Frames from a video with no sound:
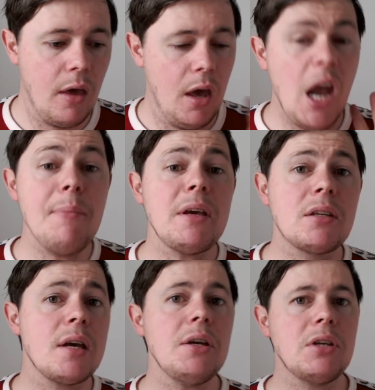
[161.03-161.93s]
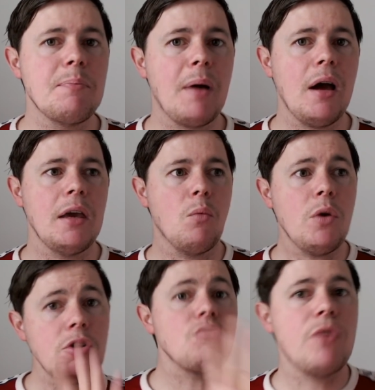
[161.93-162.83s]
And I'm excited by it,
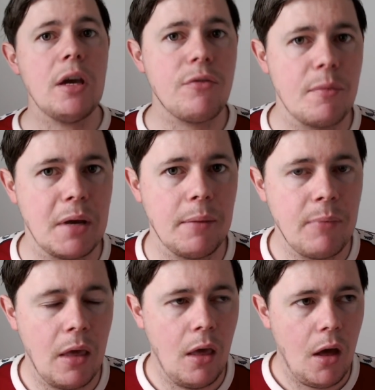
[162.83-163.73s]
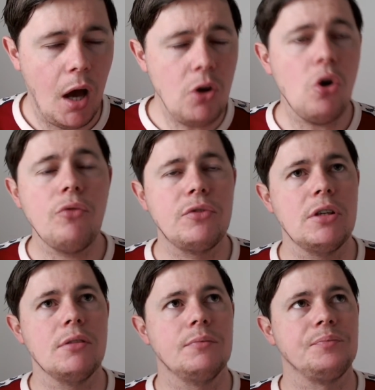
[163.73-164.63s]
which is rare for me. I
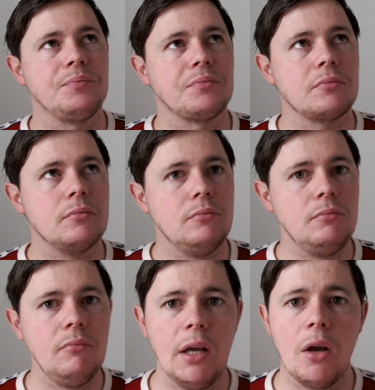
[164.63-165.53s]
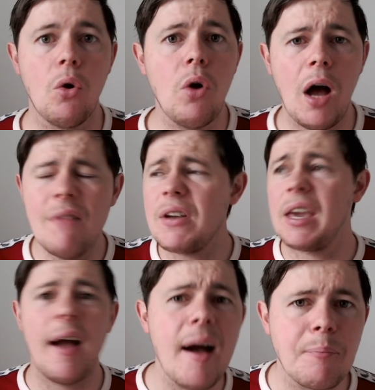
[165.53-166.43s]
often have a
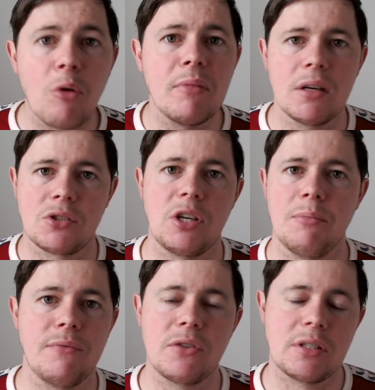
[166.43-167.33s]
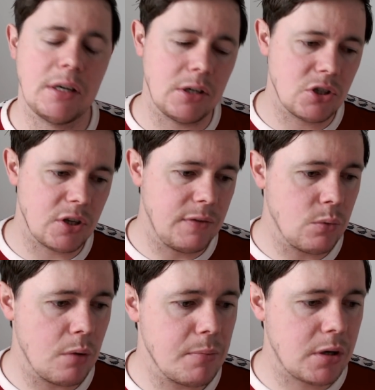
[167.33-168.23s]
cap on my excitement for signings, if you
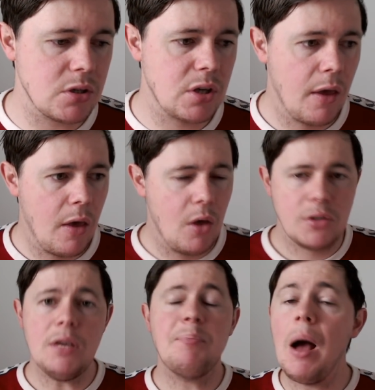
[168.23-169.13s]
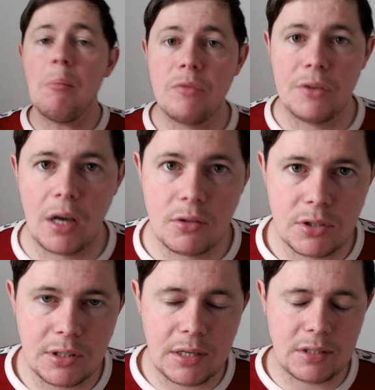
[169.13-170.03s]
want, because say Pablo Fornals
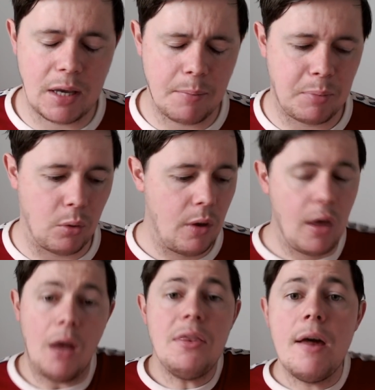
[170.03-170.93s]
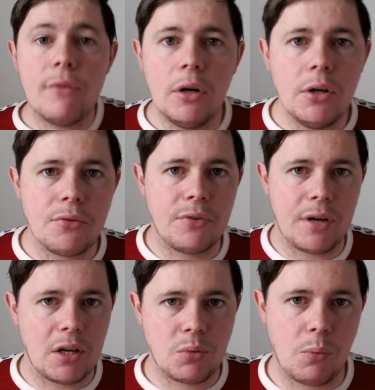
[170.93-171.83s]
as an example. I'd never heard of
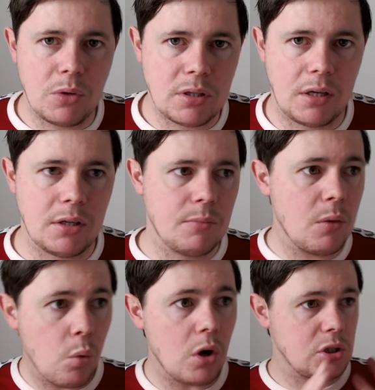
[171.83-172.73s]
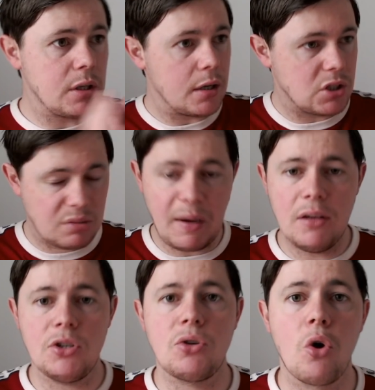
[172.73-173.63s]
Fornals when we signed him. I watched that
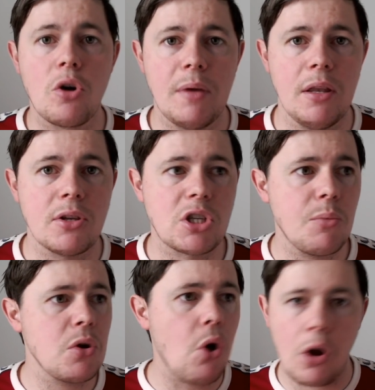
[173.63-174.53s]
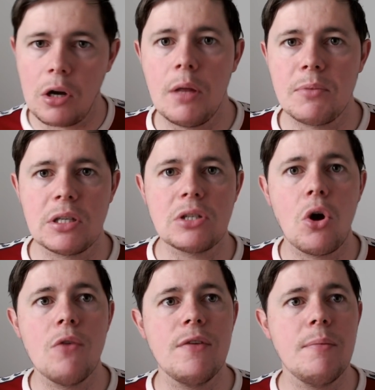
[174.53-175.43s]
Spanish tournament in the summer, got glimpses
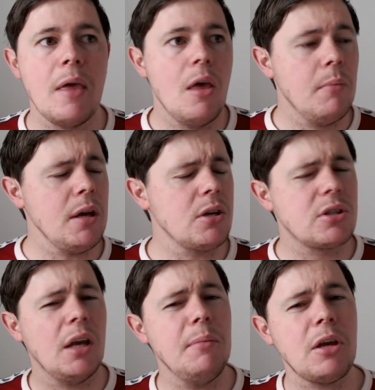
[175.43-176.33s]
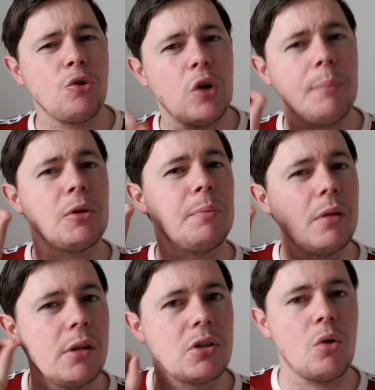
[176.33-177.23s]
of him. My excitement crept up a
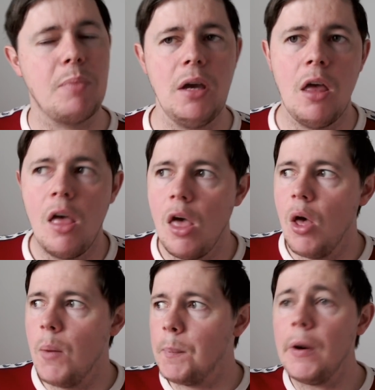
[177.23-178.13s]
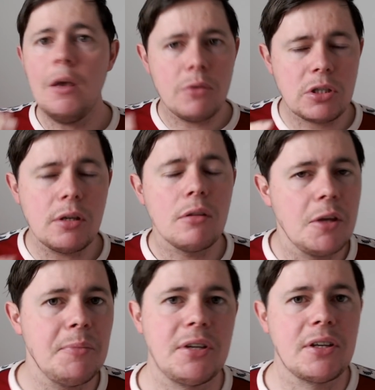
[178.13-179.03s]
little bit, but it was still
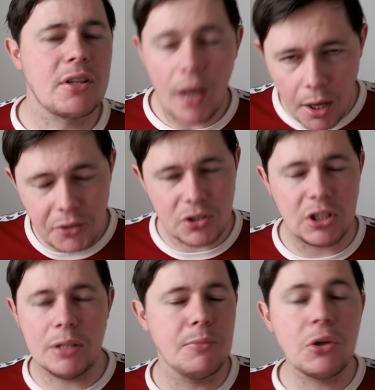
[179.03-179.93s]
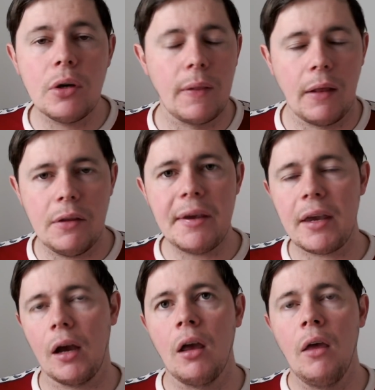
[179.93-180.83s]
limited because I hadn't seen him do it in La
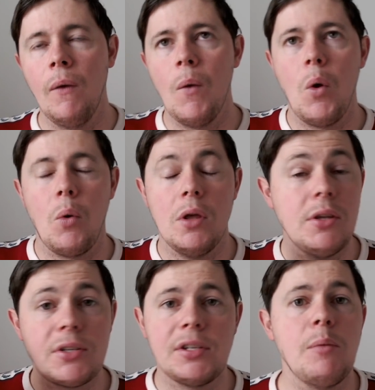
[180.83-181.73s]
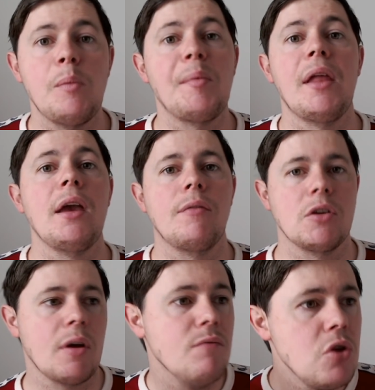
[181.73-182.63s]
Liga. And it's the same with
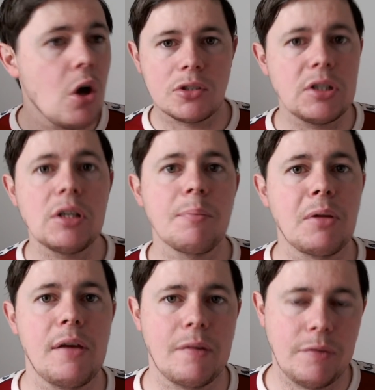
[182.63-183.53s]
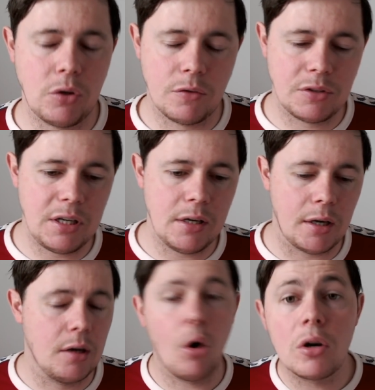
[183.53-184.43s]
Milenković. I'm seeing him play for
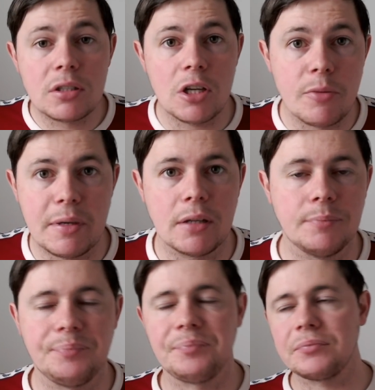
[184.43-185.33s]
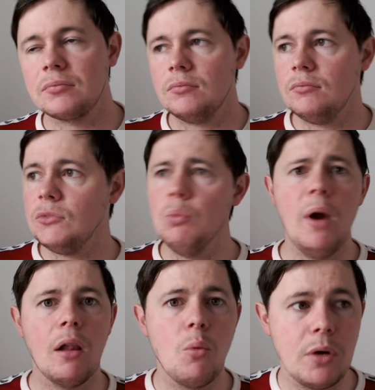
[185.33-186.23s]
Fiorentina or Serbia.
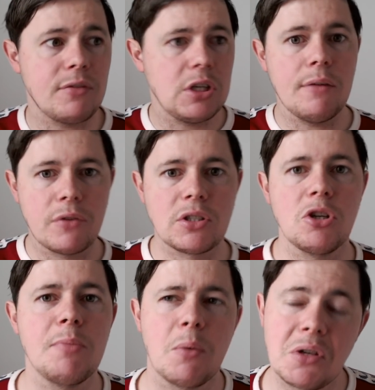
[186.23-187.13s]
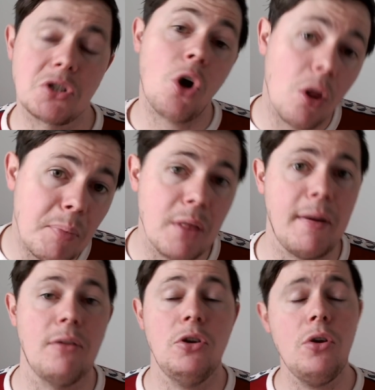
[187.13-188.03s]
Well, I would have seen him for Serbia when Scotland put them
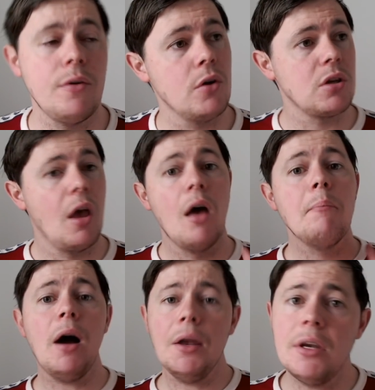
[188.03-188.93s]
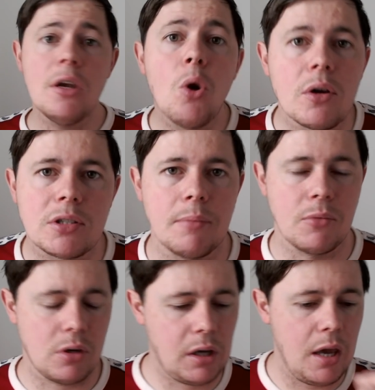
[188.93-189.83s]
out of the Euros, but I didn't notice him,
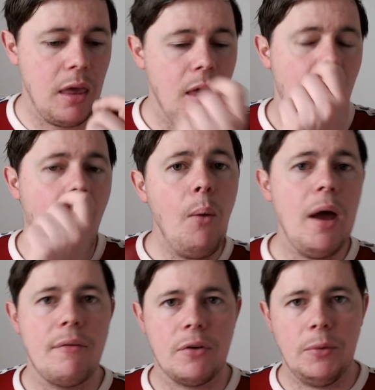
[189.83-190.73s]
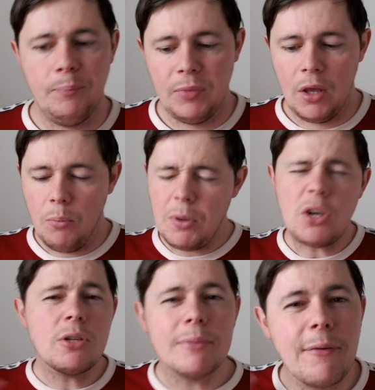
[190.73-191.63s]
okay? However,
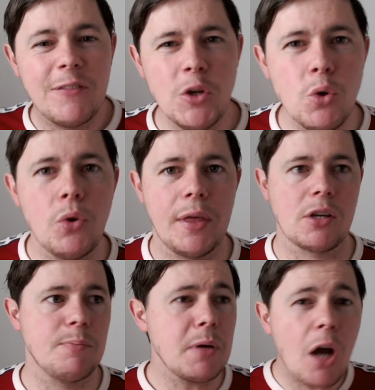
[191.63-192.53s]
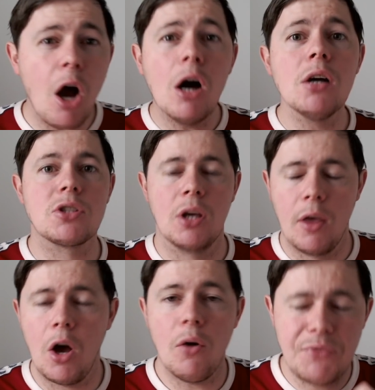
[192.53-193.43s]
because of a few things, because
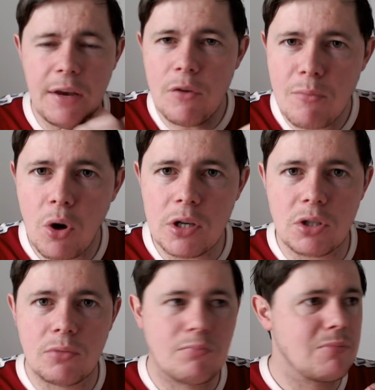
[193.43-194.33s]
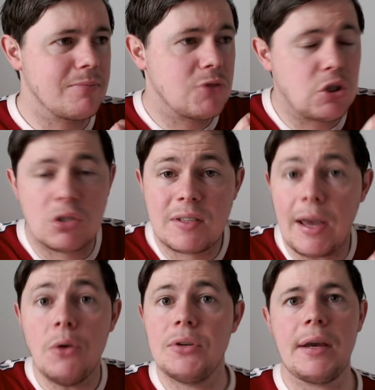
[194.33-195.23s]
of David Moyes
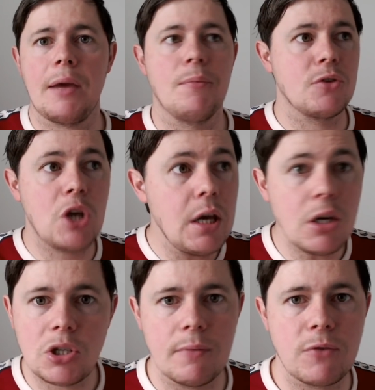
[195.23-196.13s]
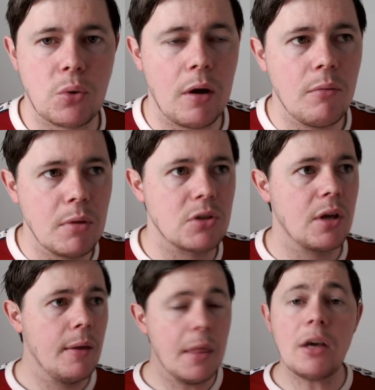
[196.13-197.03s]
scouting him, chasing him for 12 months,
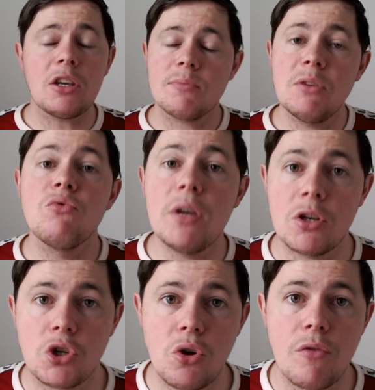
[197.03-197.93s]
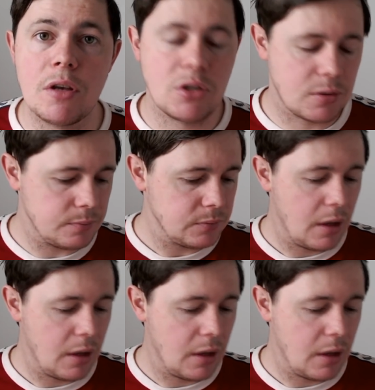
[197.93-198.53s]
that gives me reassurance.